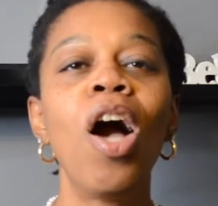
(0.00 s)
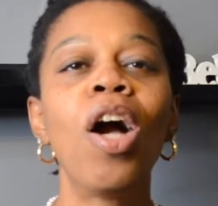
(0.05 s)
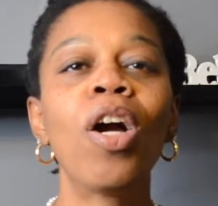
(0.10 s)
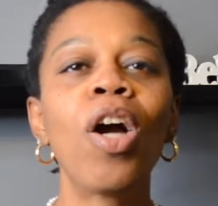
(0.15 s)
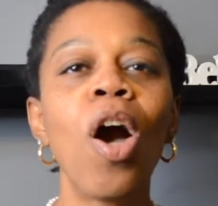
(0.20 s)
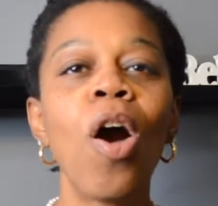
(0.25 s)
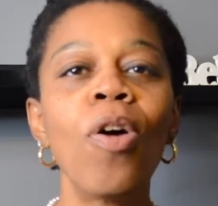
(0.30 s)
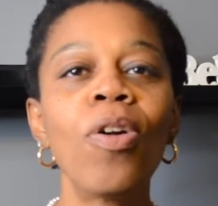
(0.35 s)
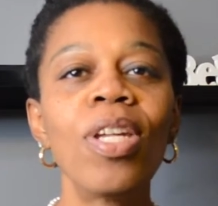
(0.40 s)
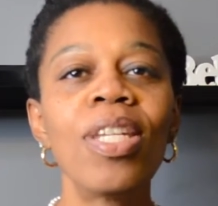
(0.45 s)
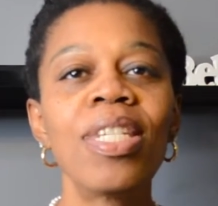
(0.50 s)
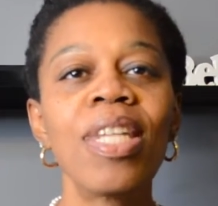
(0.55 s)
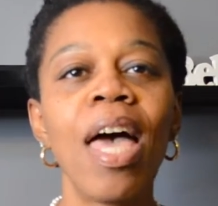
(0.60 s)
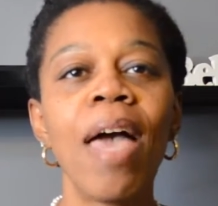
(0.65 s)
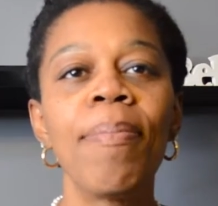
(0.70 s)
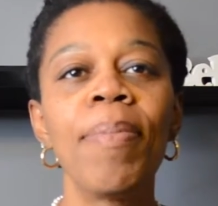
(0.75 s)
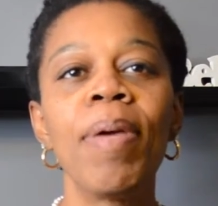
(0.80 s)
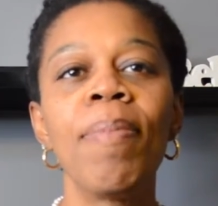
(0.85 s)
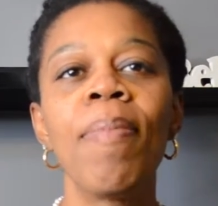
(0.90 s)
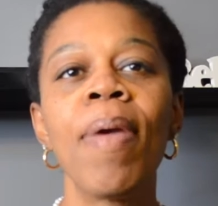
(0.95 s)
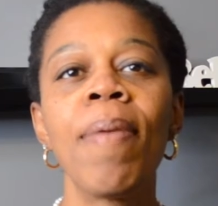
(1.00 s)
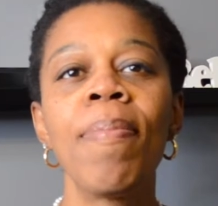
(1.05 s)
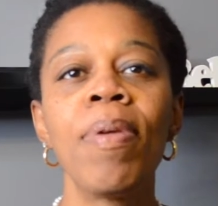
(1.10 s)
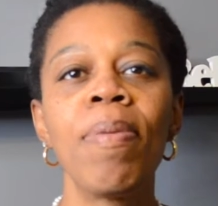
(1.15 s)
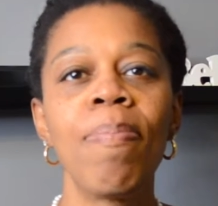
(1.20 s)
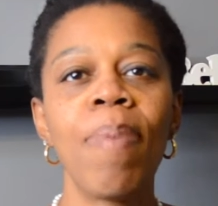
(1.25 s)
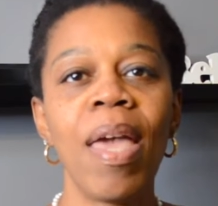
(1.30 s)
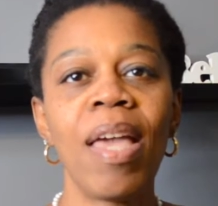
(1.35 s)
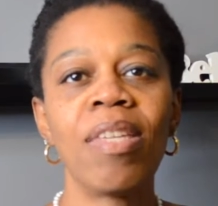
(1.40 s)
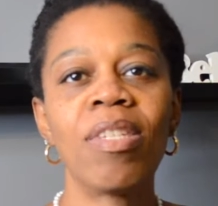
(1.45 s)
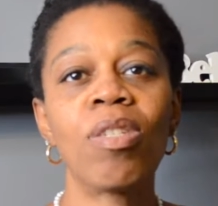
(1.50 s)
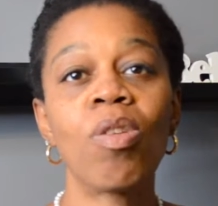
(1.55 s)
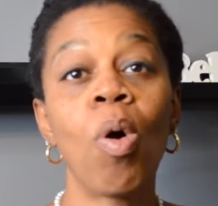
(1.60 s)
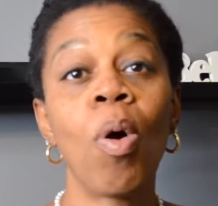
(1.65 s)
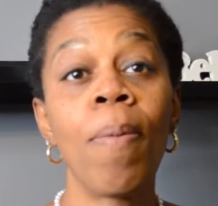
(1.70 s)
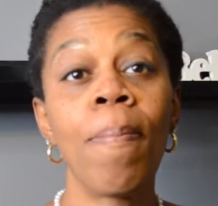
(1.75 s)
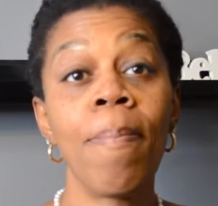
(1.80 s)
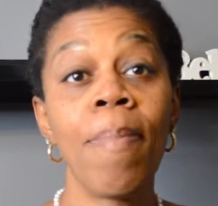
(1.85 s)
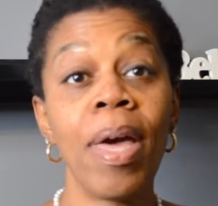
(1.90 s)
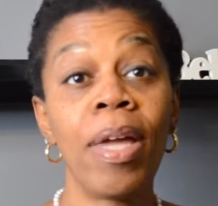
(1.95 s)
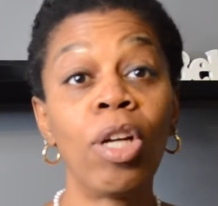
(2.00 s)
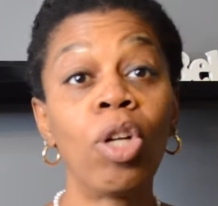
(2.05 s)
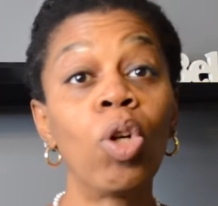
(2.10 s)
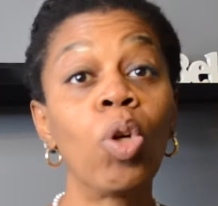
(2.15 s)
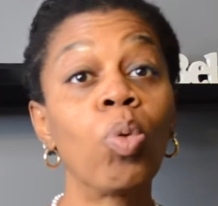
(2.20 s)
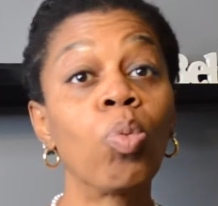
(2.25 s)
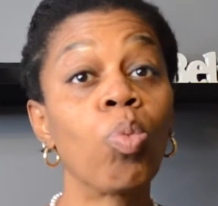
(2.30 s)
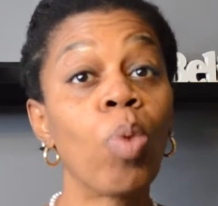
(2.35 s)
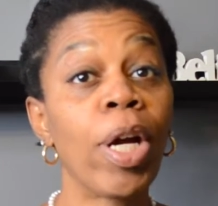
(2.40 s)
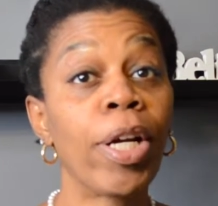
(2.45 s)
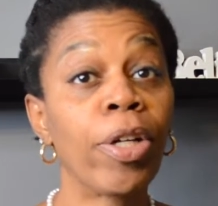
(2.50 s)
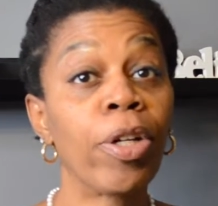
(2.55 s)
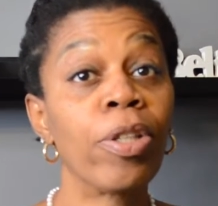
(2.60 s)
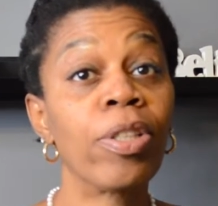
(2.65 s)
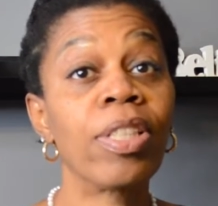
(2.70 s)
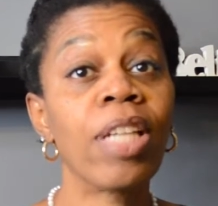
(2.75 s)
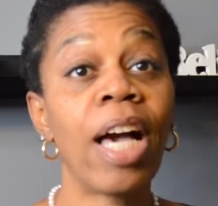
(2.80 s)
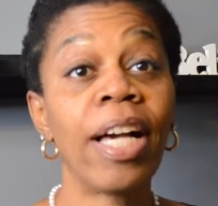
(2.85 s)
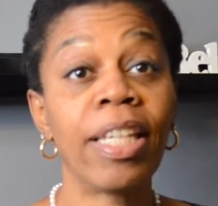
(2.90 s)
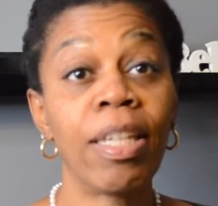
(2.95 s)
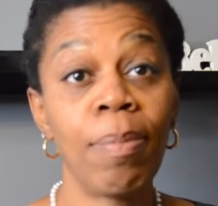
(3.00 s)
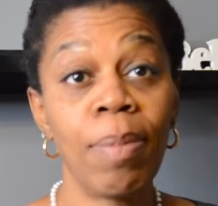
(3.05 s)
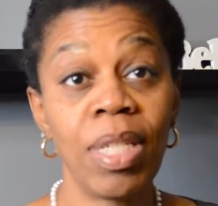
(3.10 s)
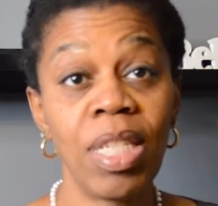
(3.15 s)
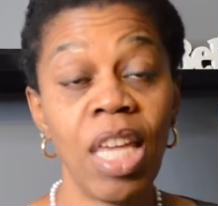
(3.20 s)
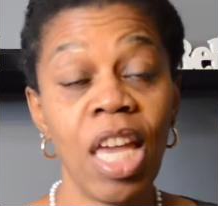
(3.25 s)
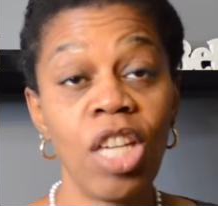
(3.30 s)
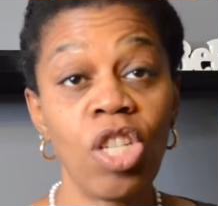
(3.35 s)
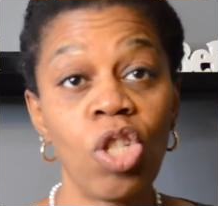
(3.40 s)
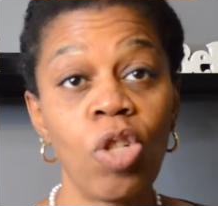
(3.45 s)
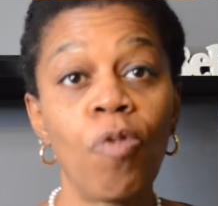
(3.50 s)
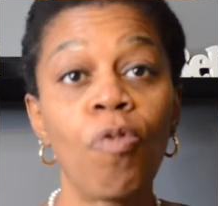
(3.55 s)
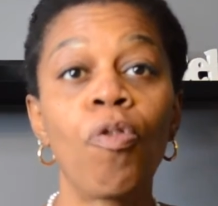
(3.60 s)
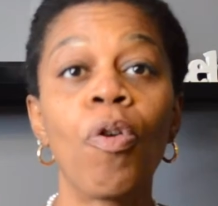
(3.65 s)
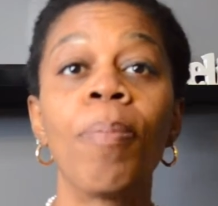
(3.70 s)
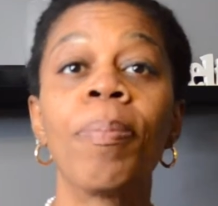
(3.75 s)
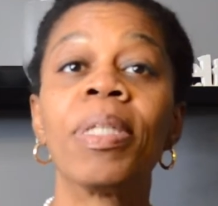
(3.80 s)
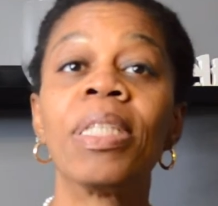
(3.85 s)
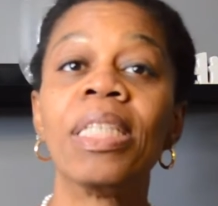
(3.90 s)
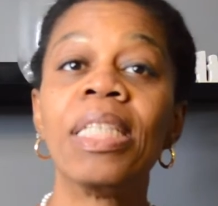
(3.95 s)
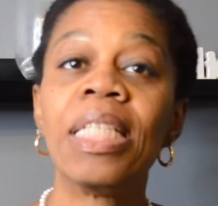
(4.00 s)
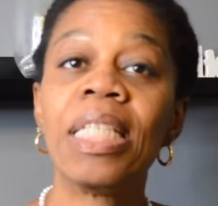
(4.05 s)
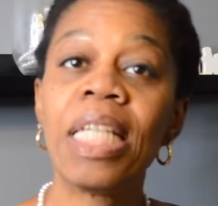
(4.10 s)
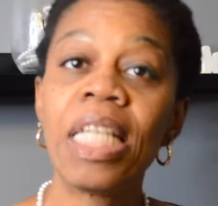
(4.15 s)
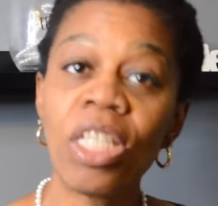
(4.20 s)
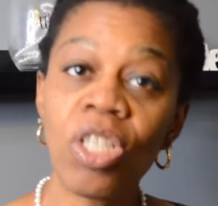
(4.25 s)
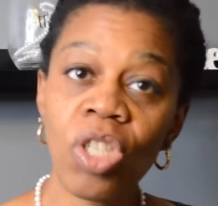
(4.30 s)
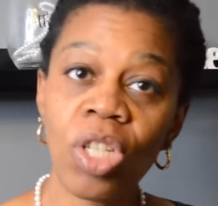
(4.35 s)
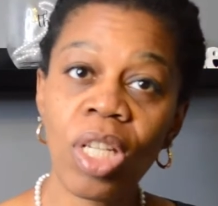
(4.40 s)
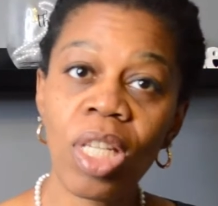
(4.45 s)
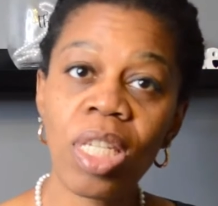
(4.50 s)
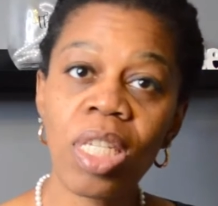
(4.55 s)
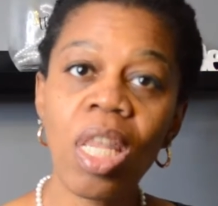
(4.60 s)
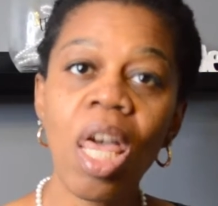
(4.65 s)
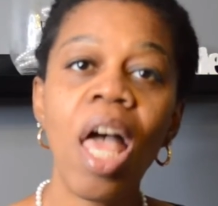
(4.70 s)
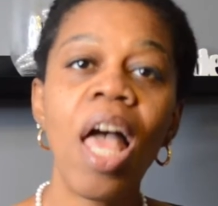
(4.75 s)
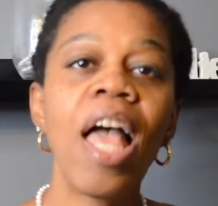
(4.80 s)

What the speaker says: code assignment may be based on medical record documentation from clinicians